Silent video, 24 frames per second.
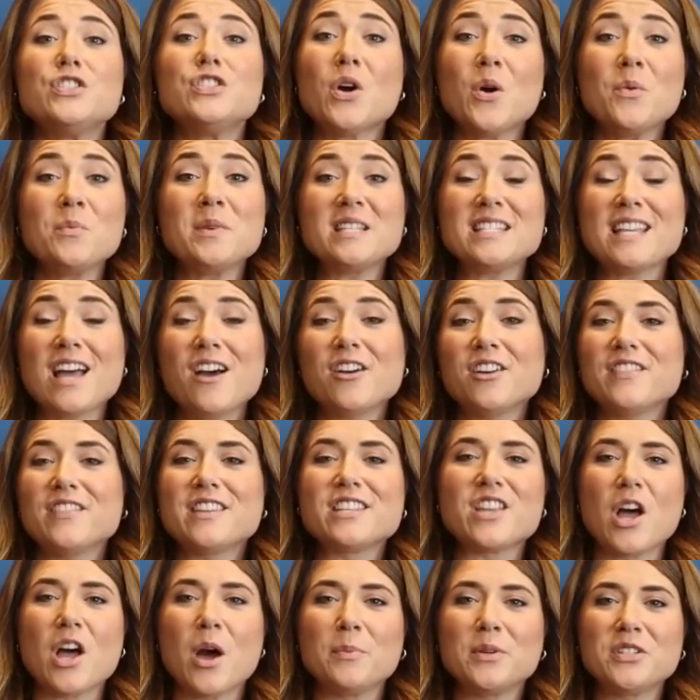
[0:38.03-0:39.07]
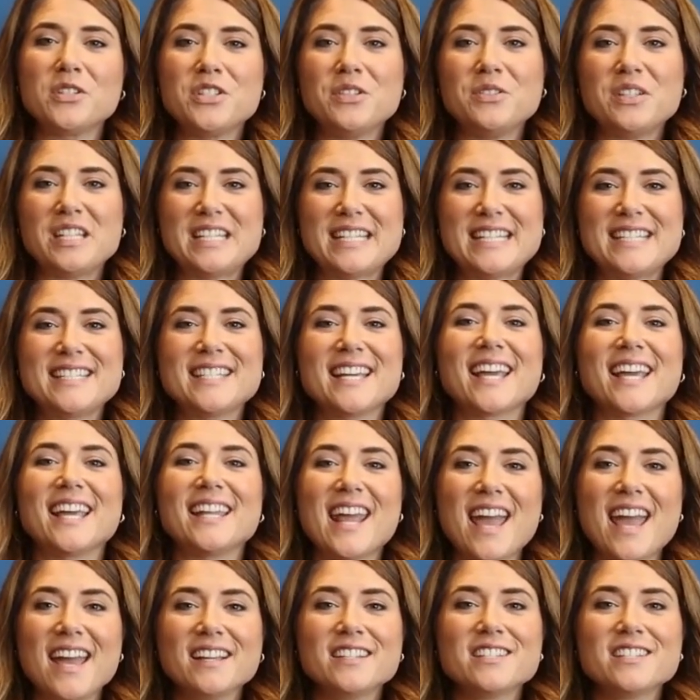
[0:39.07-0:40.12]
Don't miss out on this opportunity to
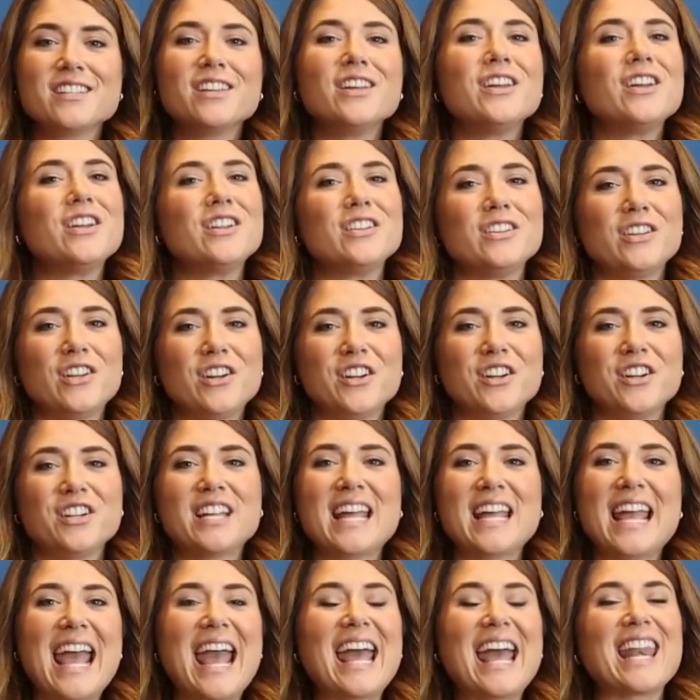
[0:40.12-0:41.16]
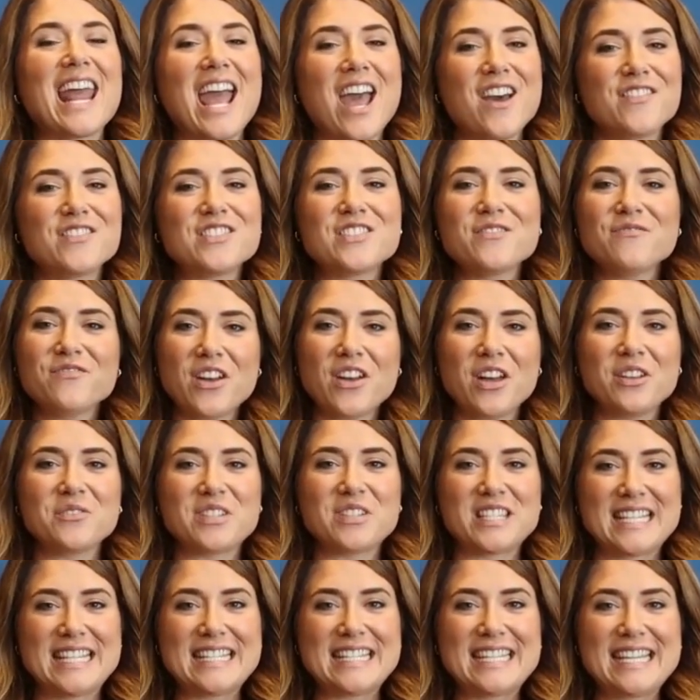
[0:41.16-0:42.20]
connect, learn, and have some fun
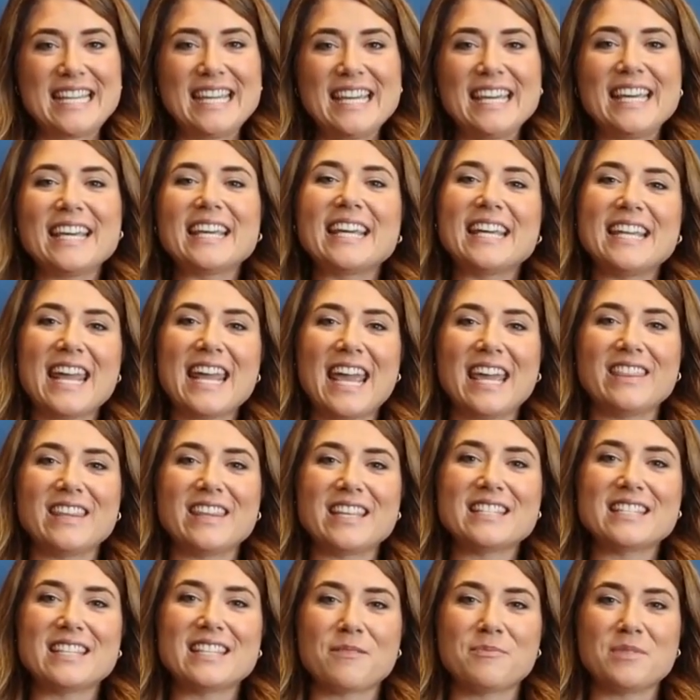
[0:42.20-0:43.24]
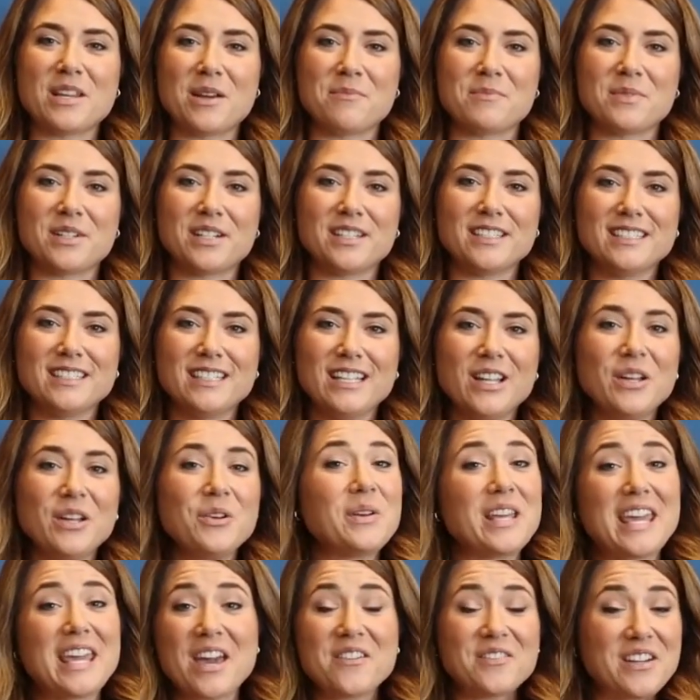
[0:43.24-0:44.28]
with CTE in Canaan this September.
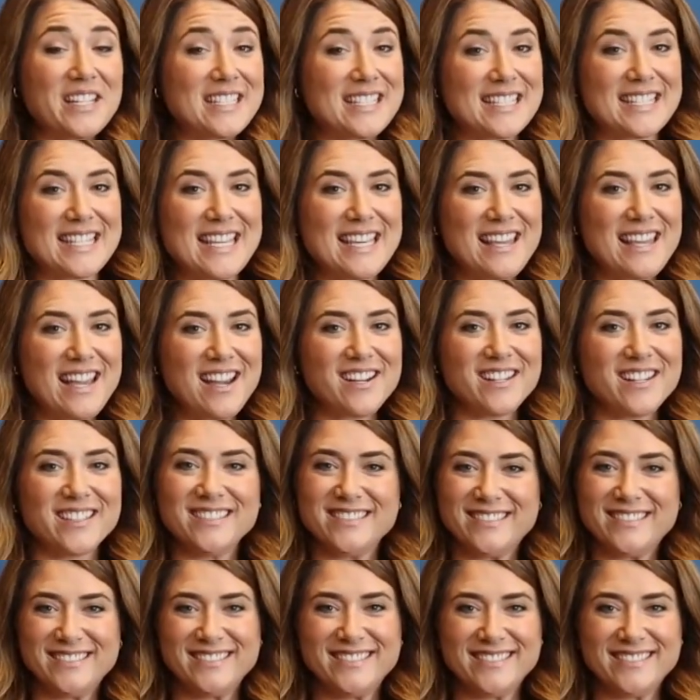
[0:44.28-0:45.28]
We can't wait to see you there.